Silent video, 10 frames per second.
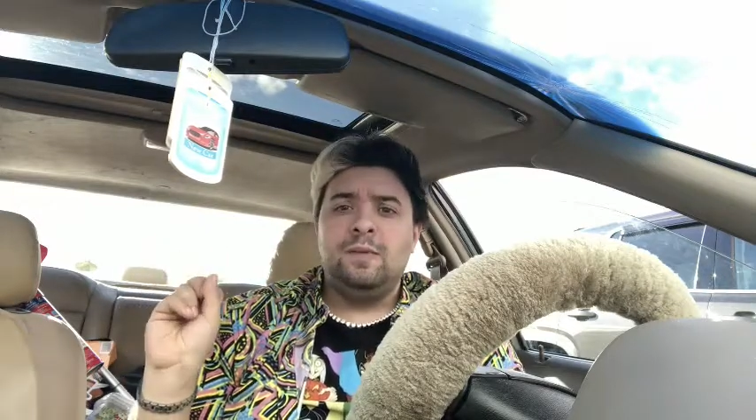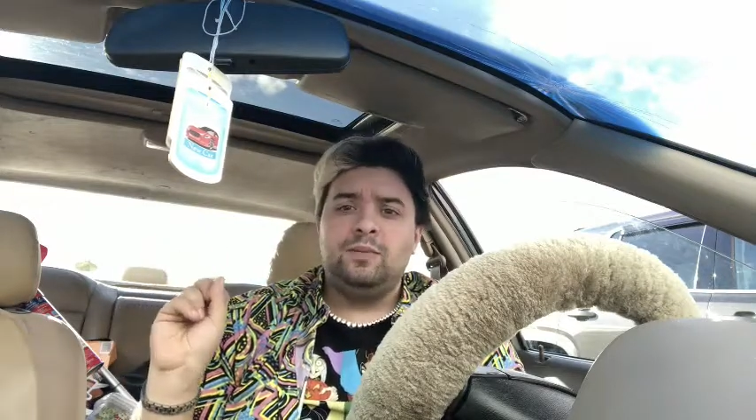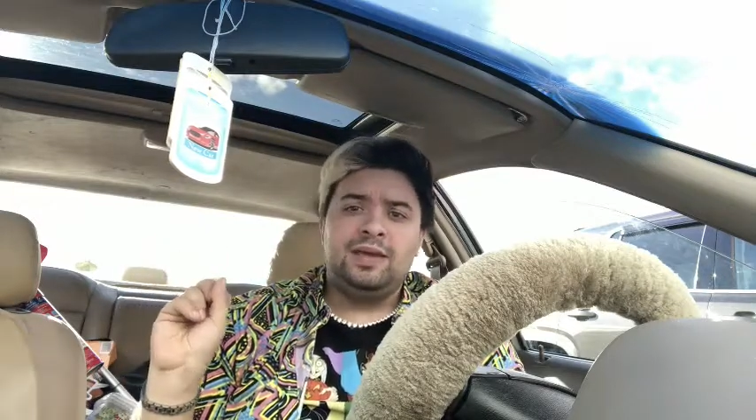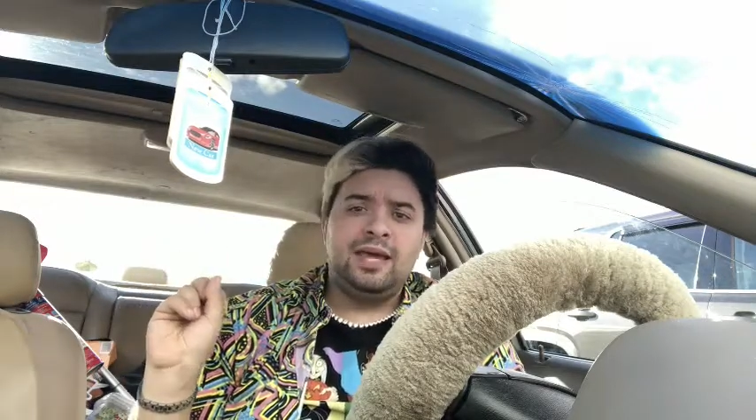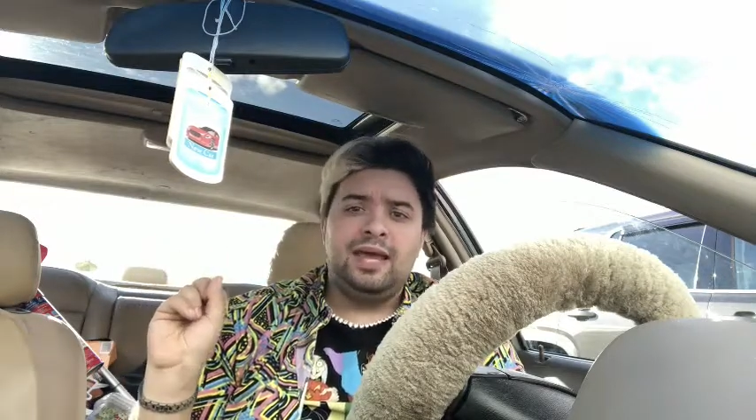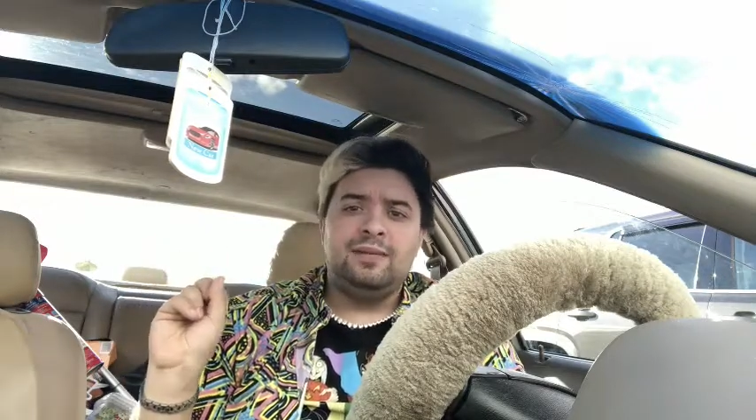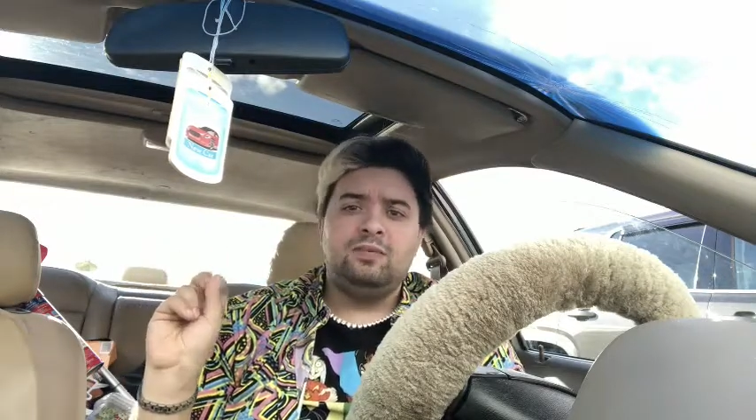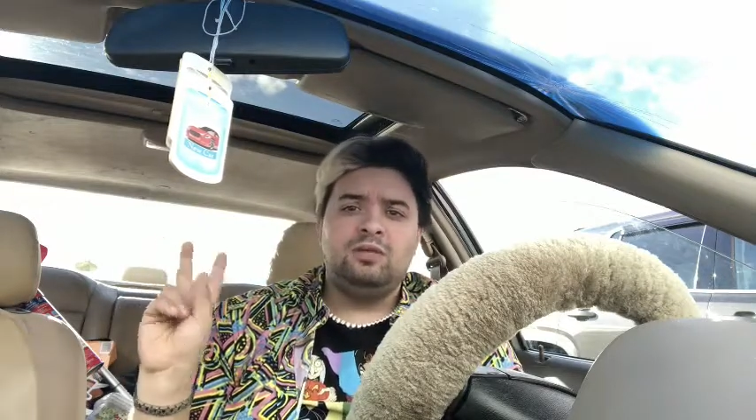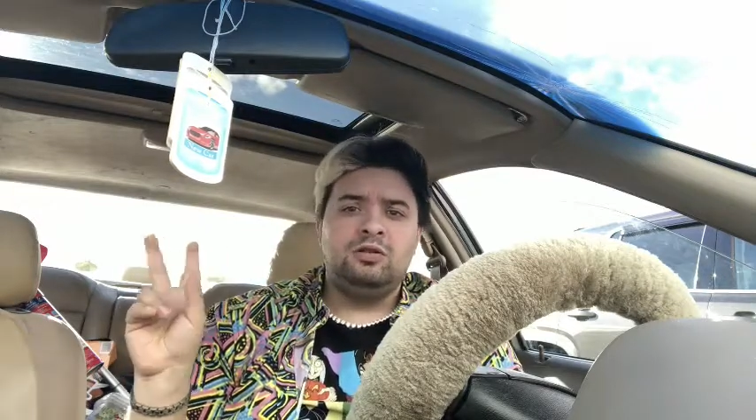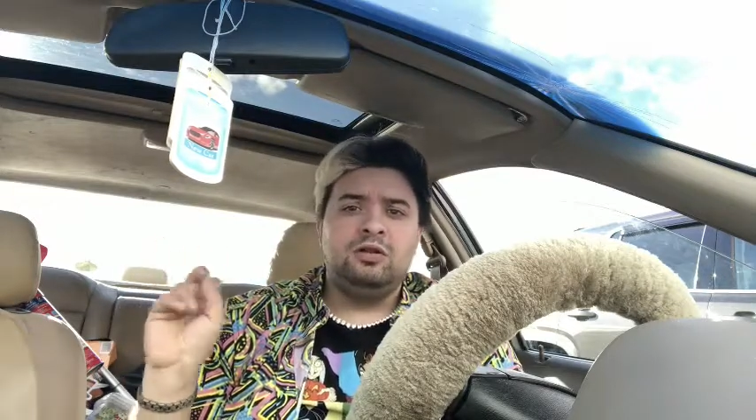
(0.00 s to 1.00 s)

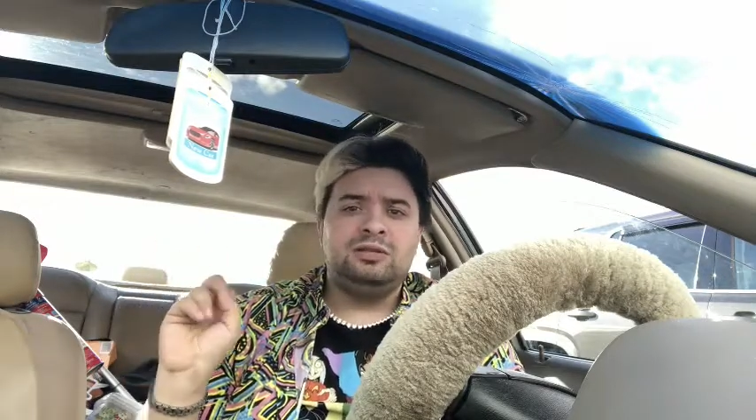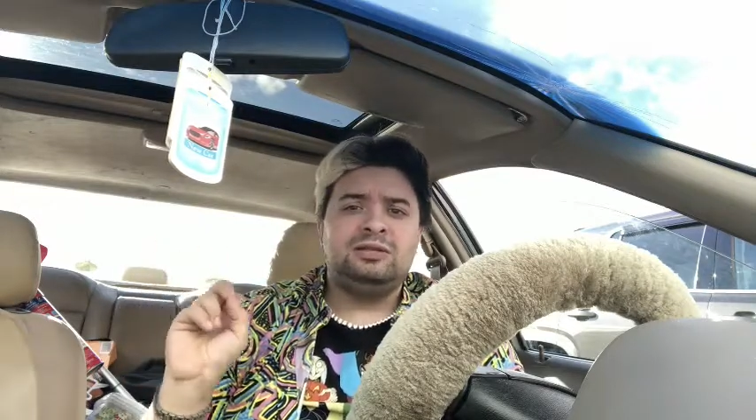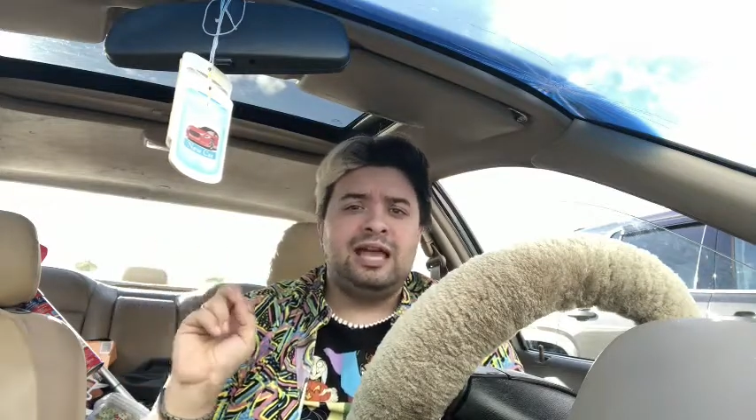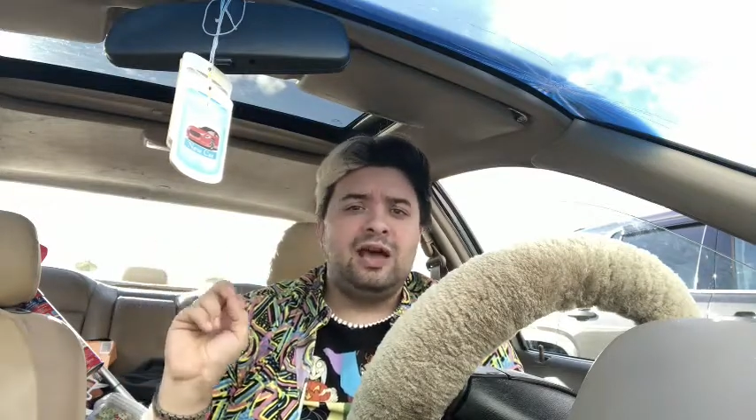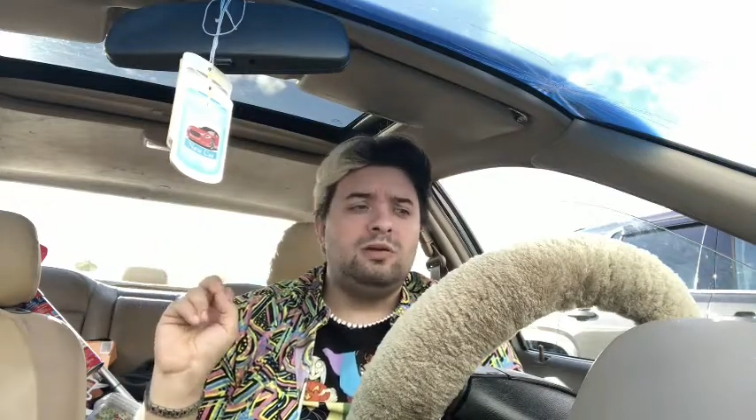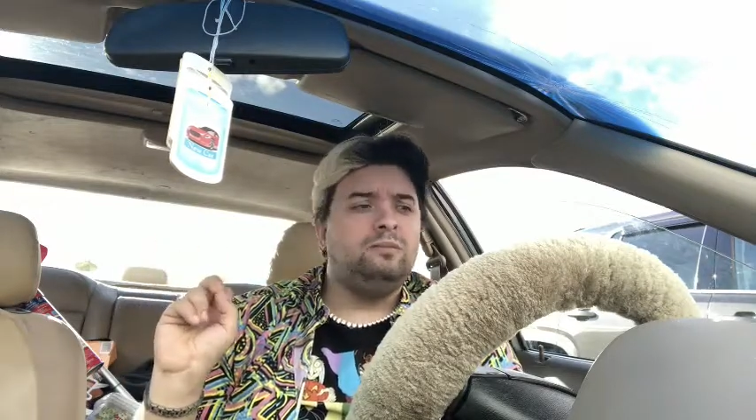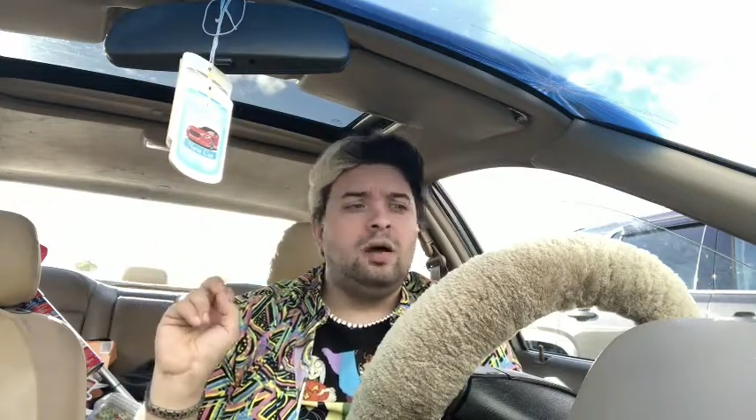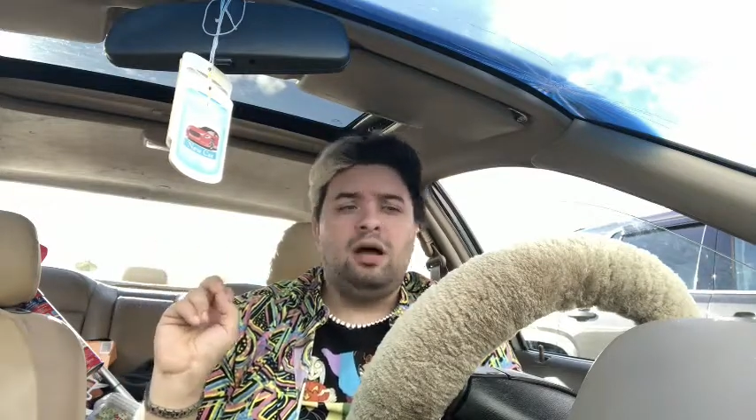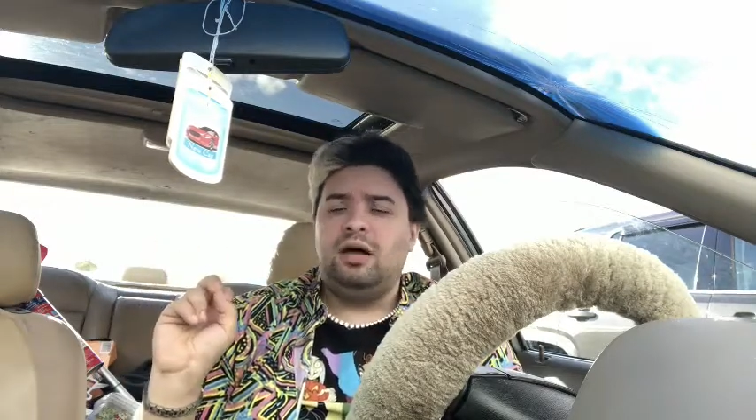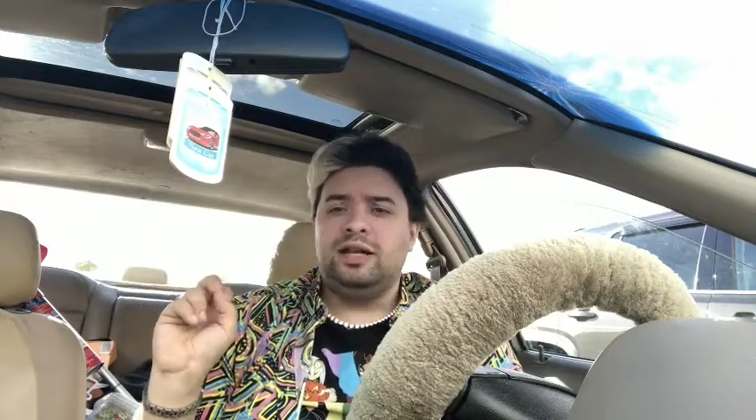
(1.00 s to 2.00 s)
became looked down
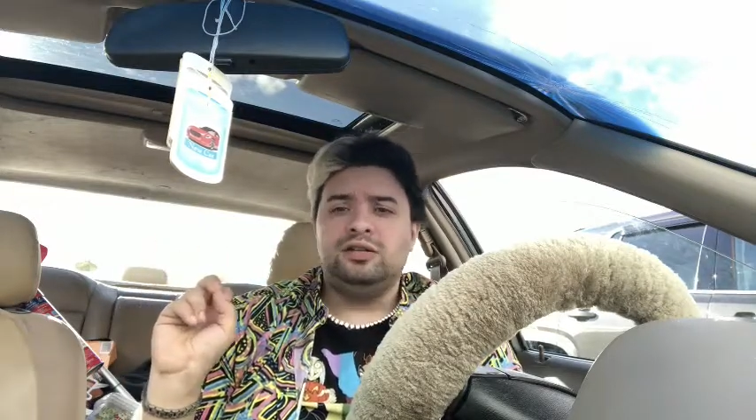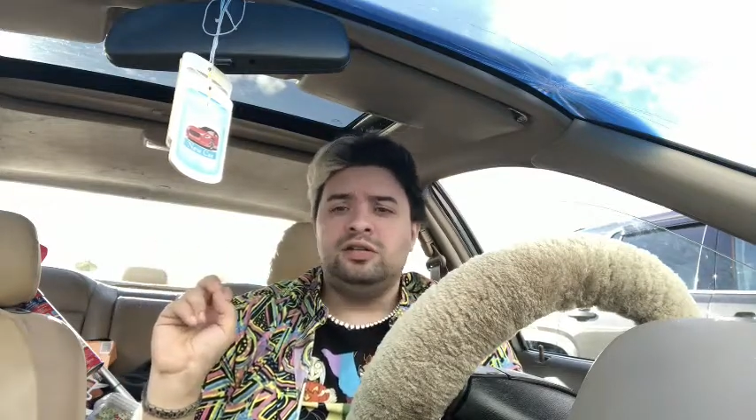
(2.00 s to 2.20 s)
upon?